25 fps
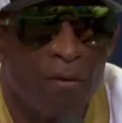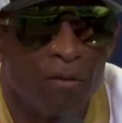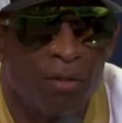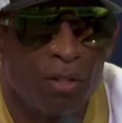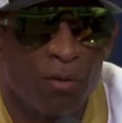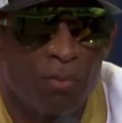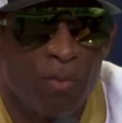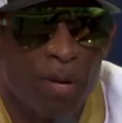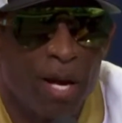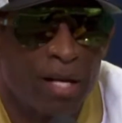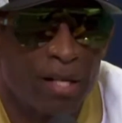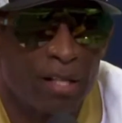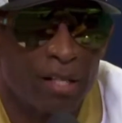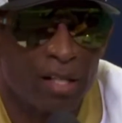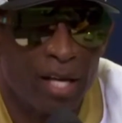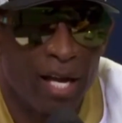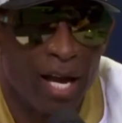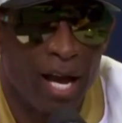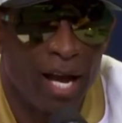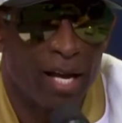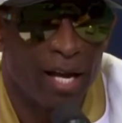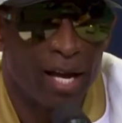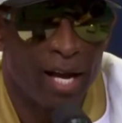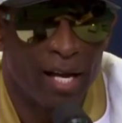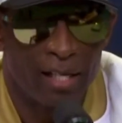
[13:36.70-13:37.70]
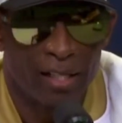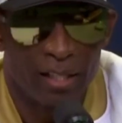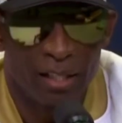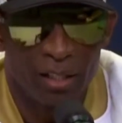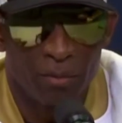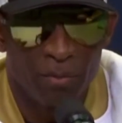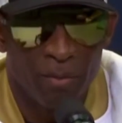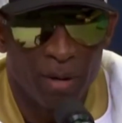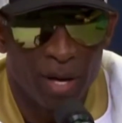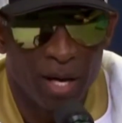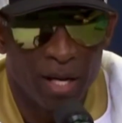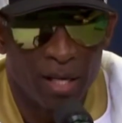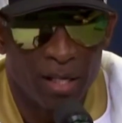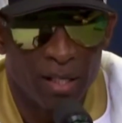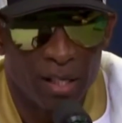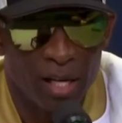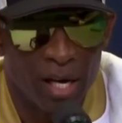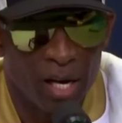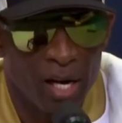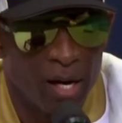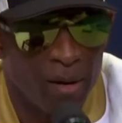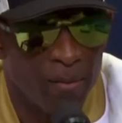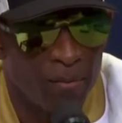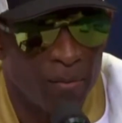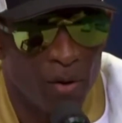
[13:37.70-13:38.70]
I respect the heck out of this man,
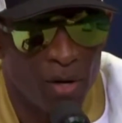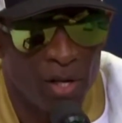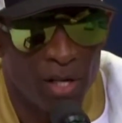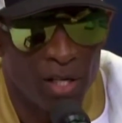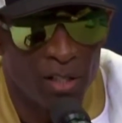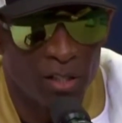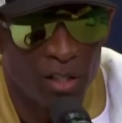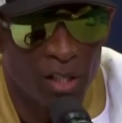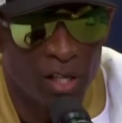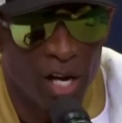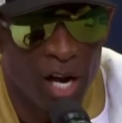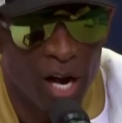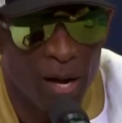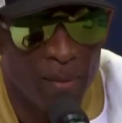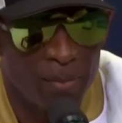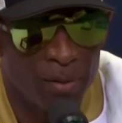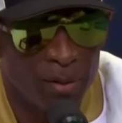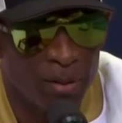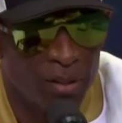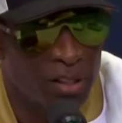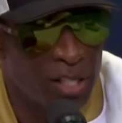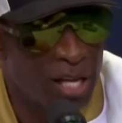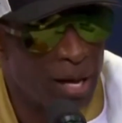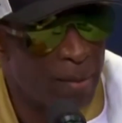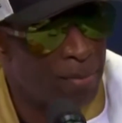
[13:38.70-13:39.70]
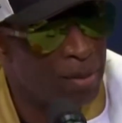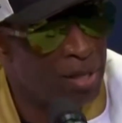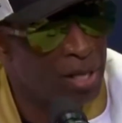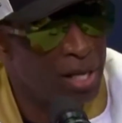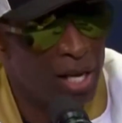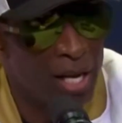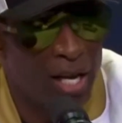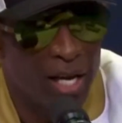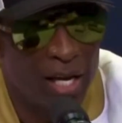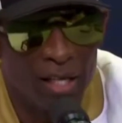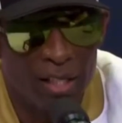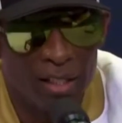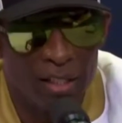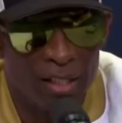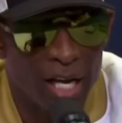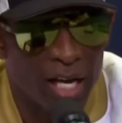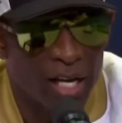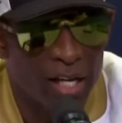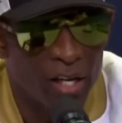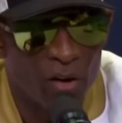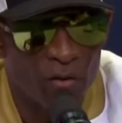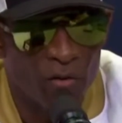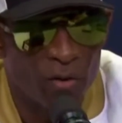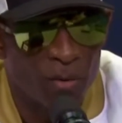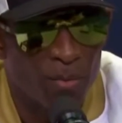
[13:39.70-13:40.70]
what he's accomplished stepping in,
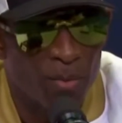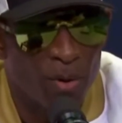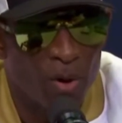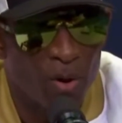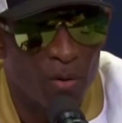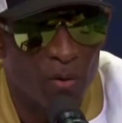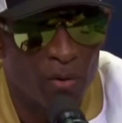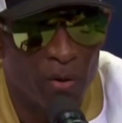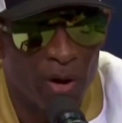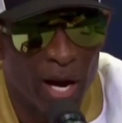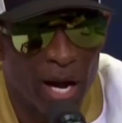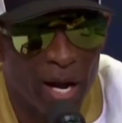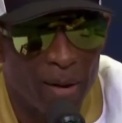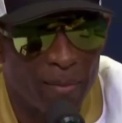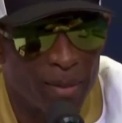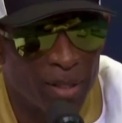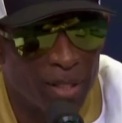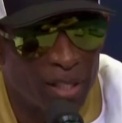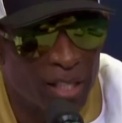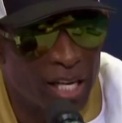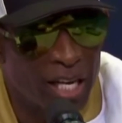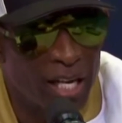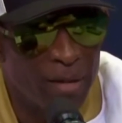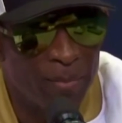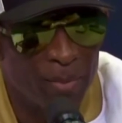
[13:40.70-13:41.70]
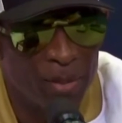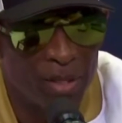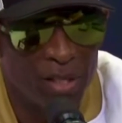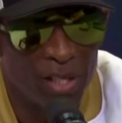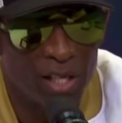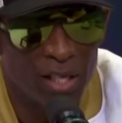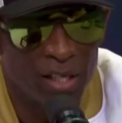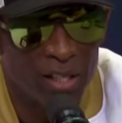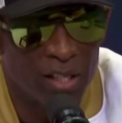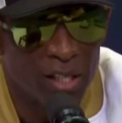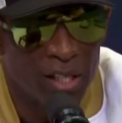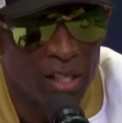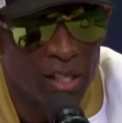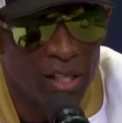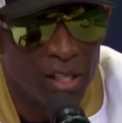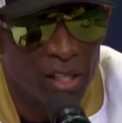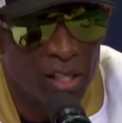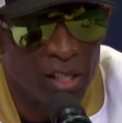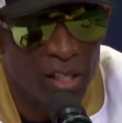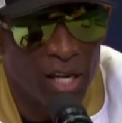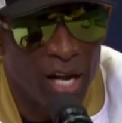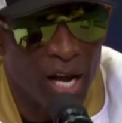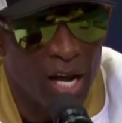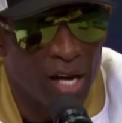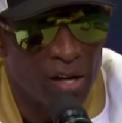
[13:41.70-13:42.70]
taking over program, and keeping it
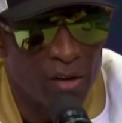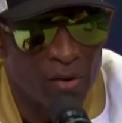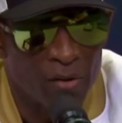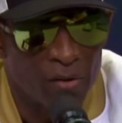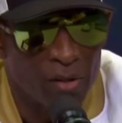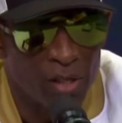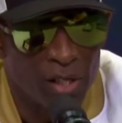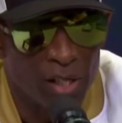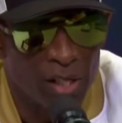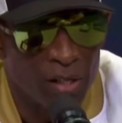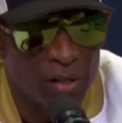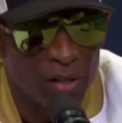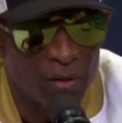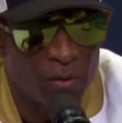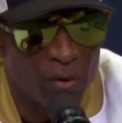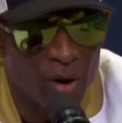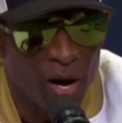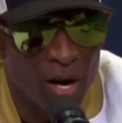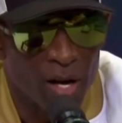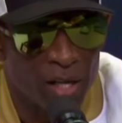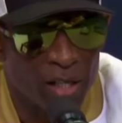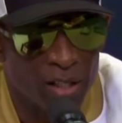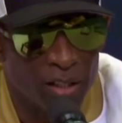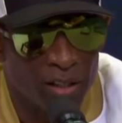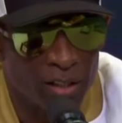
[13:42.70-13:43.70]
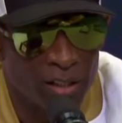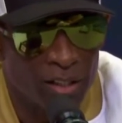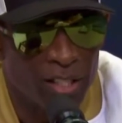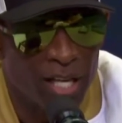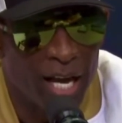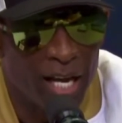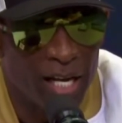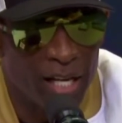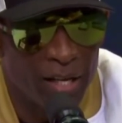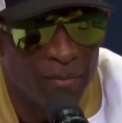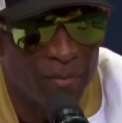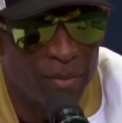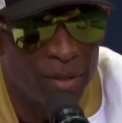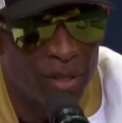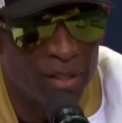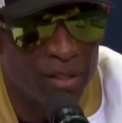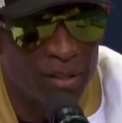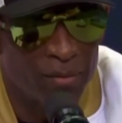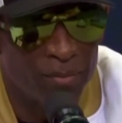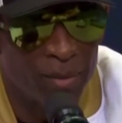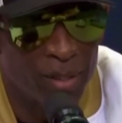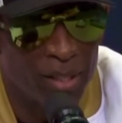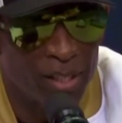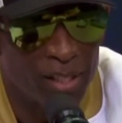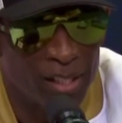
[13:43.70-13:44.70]
not only rocking steady but
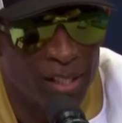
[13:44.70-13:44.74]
